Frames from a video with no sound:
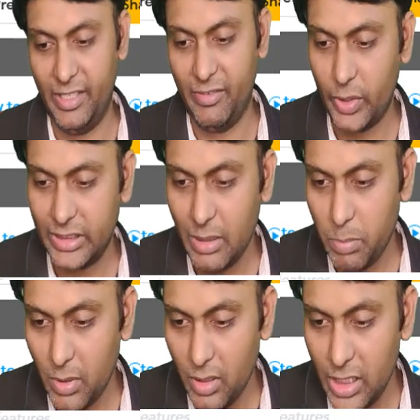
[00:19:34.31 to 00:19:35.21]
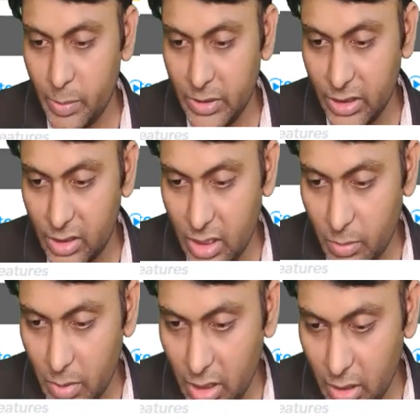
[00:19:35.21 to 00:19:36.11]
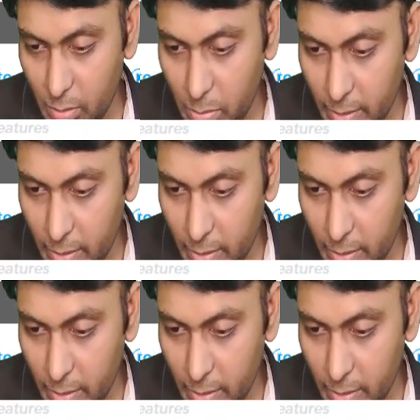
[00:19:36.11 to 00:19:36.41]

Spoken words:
For example, let me just come up,